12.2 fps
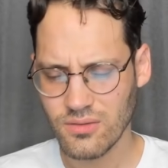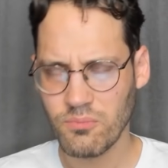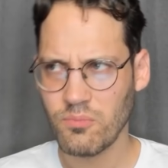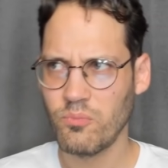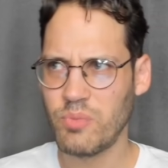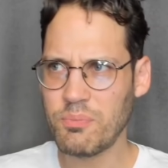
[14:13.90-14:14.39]

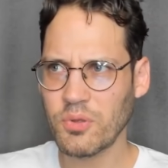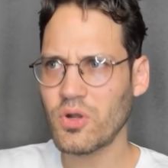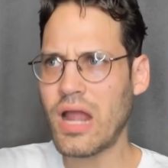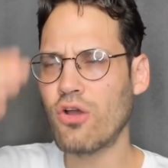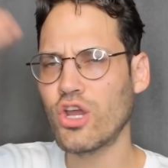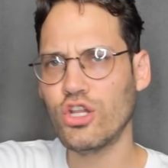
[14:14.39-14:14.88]
people are
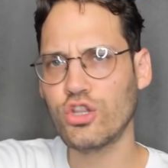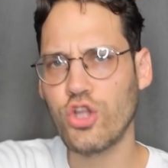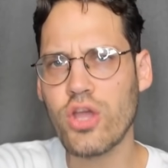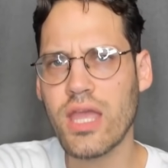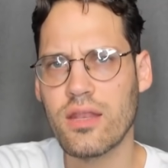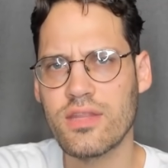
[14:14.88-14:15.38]
now going to look
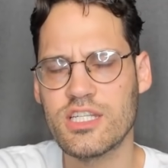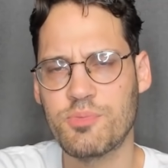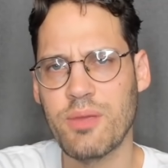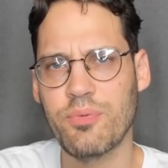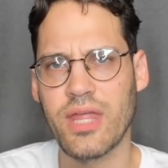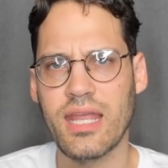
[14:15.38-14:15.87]
at these
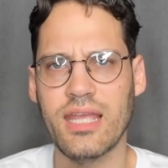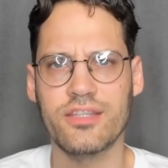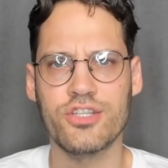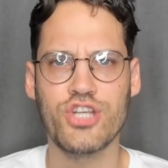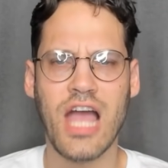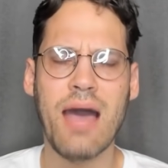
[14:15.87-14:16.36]
people that get the
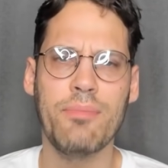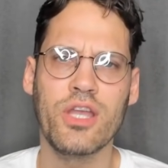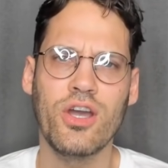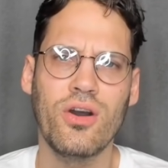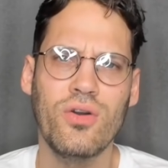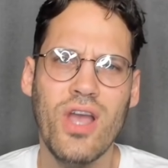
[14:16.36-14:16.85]
job and
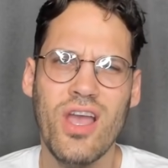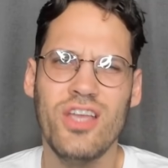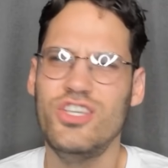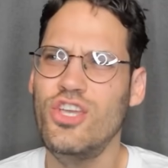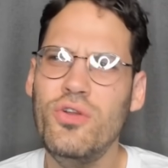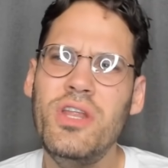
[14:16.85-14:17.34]
go,
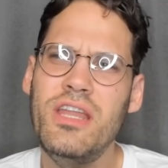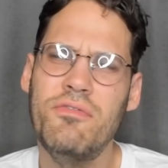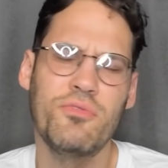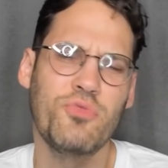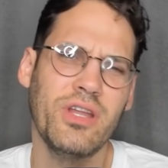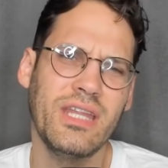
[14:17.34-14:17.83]
"You didn't even
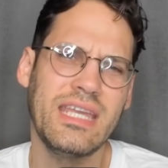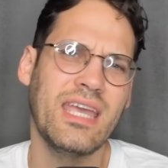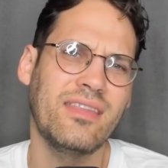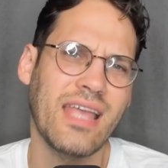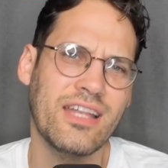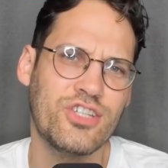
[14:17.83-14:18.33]
really get
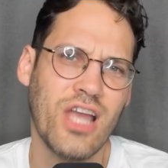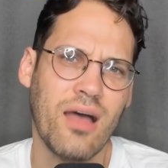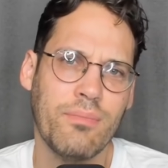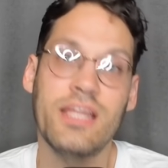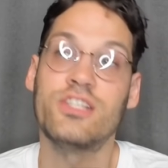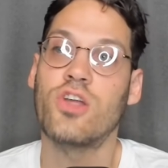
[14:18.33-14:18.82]
that job."
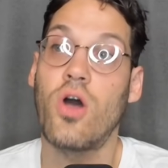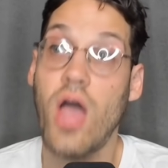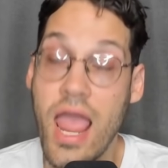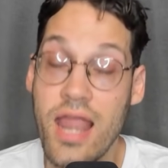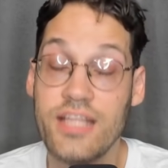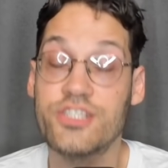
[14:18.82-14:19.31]
It's
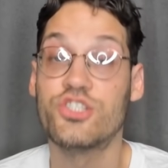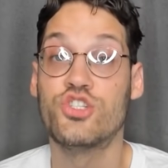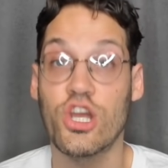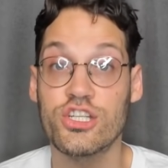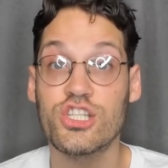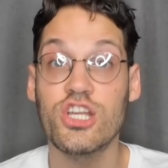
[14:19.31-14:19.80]
and it's
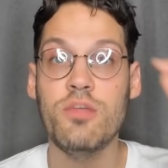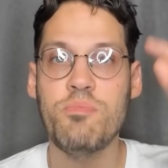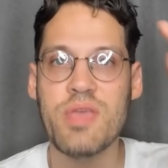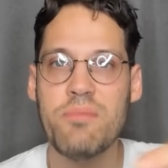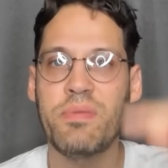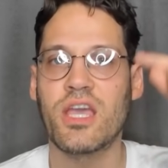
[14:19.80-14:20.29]
just going to
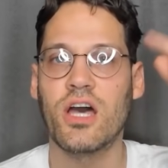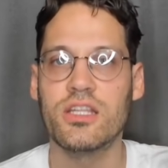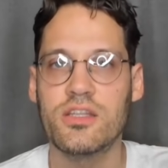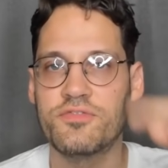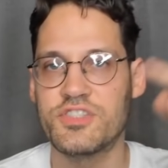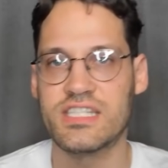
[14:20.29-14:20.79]
be because
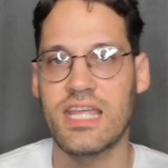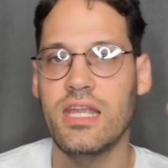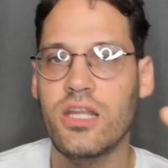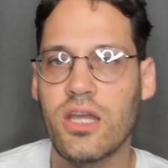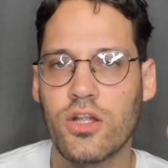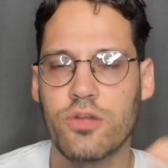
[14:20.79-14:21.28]
of skin
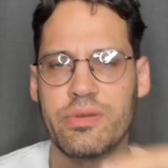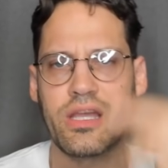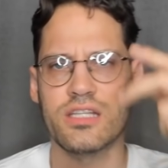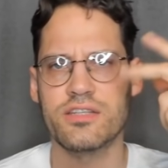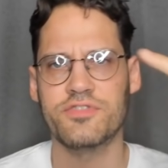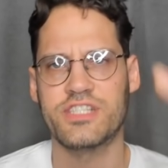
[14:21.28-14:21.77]
color,
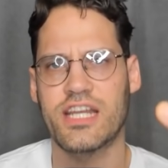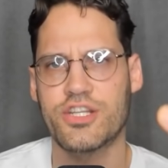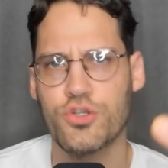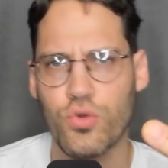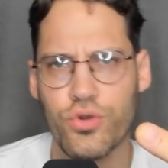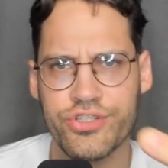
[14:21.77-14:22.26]
because of
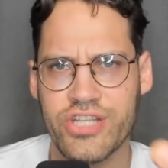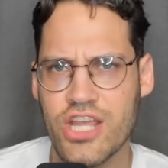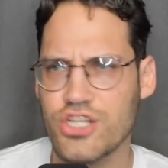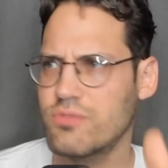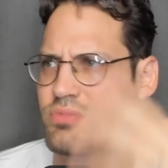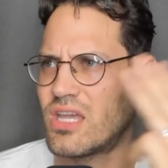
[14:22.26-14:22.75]
sexual
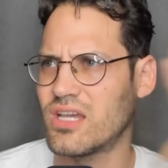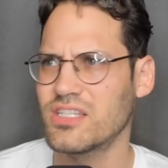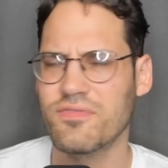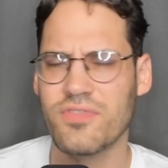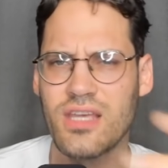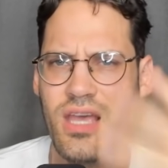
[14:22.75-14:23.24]
orientation, because of
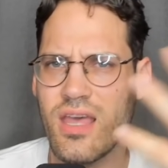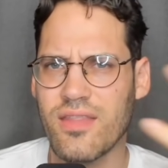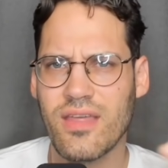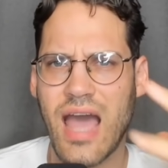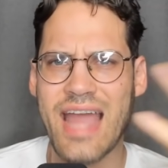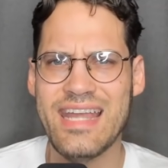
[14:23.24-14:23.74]
the
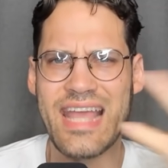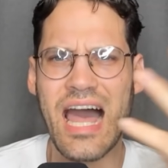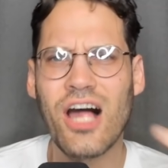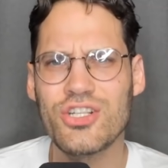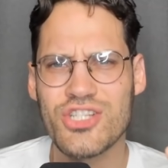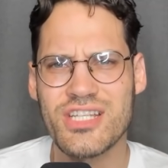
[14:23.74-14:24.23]
the
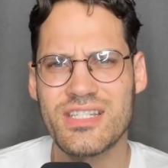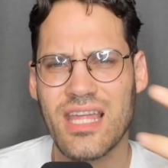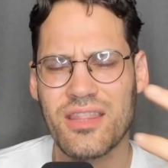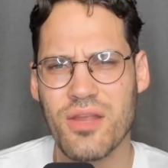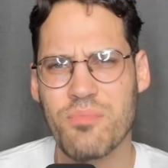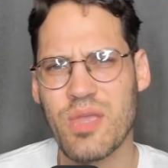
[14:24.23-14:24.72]
ideologies that
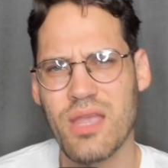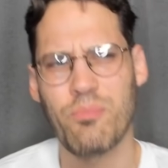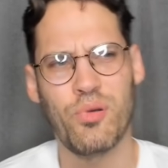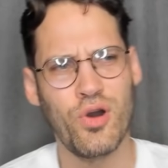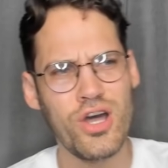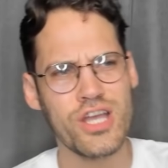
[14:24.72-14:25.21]
they're being
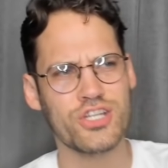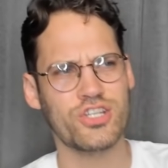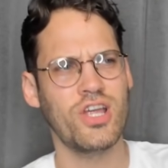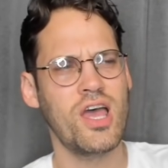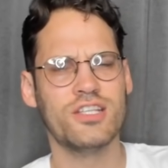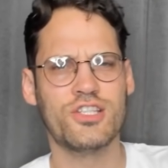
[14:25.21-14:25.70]
pushed
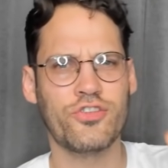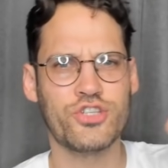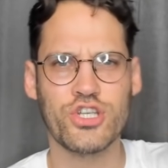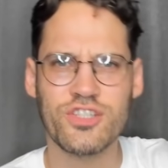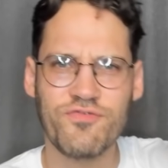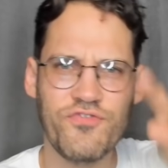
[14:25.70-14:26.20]
to
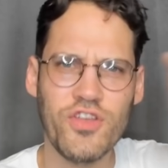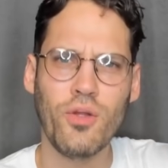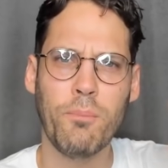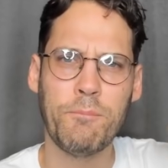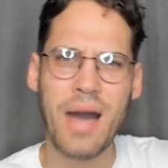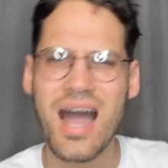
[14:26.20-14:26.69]
just fill
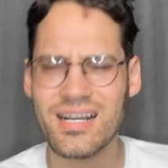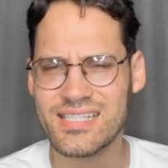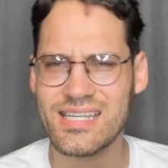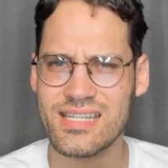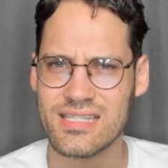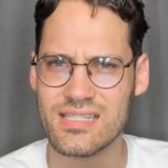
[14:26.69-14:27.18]

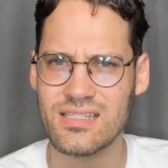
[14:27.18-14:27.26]
boxes.